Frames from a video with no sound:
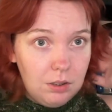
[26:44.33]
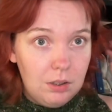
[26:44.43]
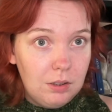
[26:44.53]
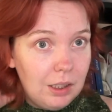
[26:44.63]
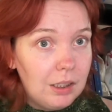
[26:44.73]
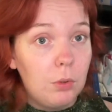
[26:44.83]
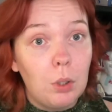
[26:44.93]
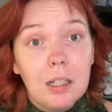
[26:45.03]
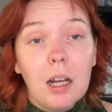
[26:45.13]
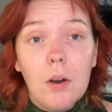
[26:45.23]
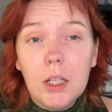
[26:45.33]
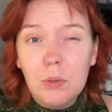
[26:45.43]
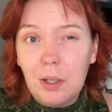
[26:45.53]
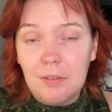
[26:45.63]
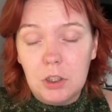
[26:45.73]
like, right now I do
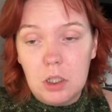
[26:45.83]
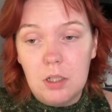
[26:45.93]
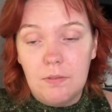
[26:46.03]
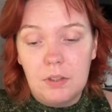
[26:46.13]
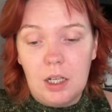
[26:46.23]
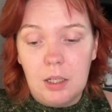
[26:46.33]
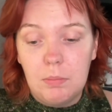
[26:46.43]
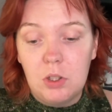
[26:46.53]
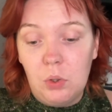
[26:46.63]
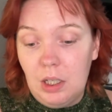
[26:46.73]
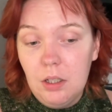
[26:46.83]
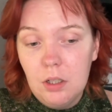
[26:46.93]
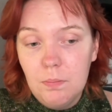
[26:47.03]
have a ton of time to knit,